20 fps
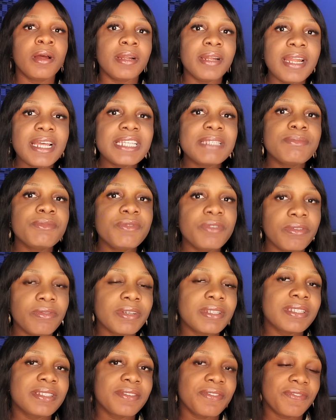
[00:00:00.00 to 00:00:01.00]
Let's move
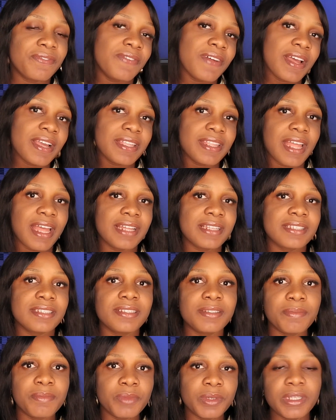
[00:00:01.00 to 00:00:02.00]
over to the fact that
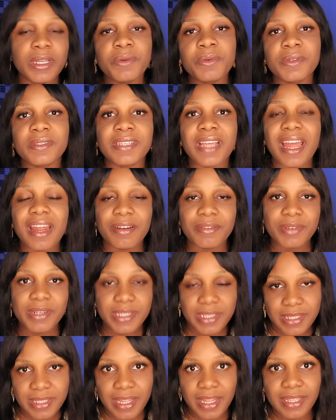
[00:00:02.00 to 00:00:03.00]
the mother was
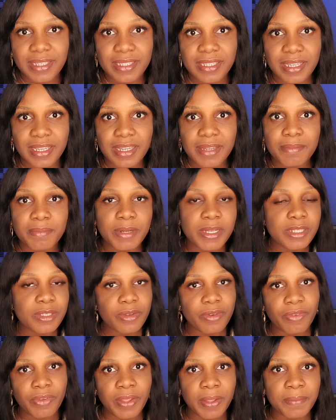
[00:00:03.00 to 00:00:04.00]
arrested in place
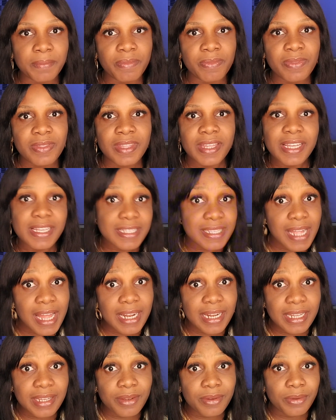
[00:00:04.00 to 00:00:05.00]
of him. Is
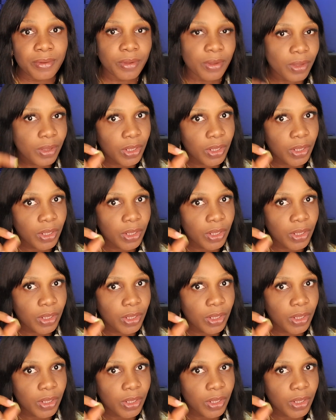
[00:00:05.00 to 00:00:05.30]
that legal?